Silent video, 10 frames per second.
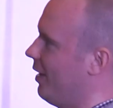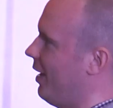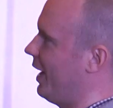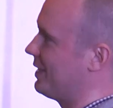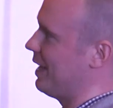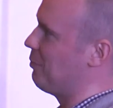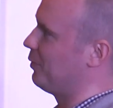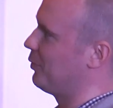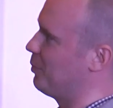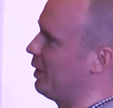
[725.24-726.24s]
Example
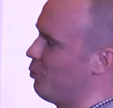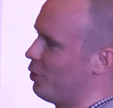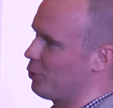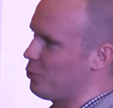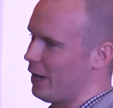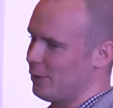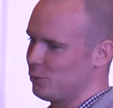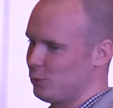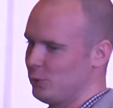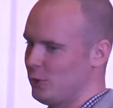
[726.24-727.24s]
from my work why you
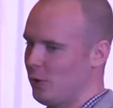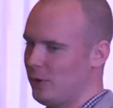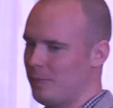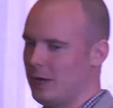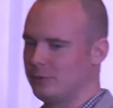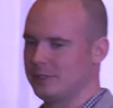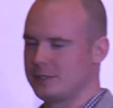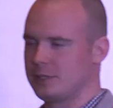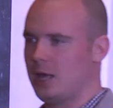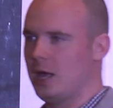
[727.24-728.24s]
should know about
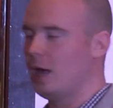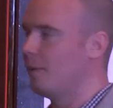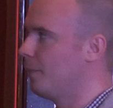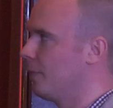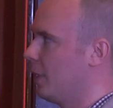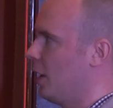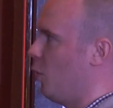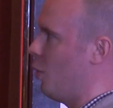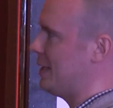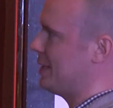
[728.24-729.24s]
this.
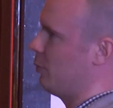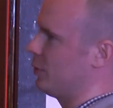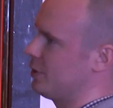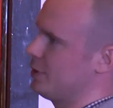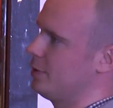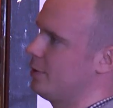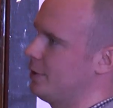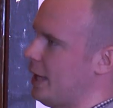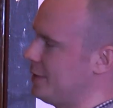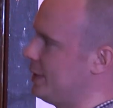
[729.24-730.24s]
Once I was
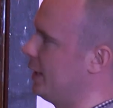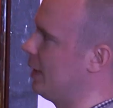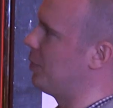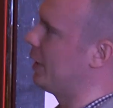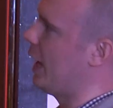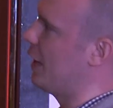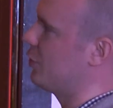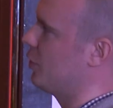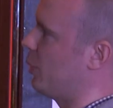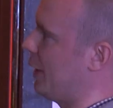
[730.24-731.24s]
testing an
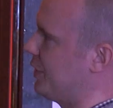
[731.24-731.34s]
application, ran the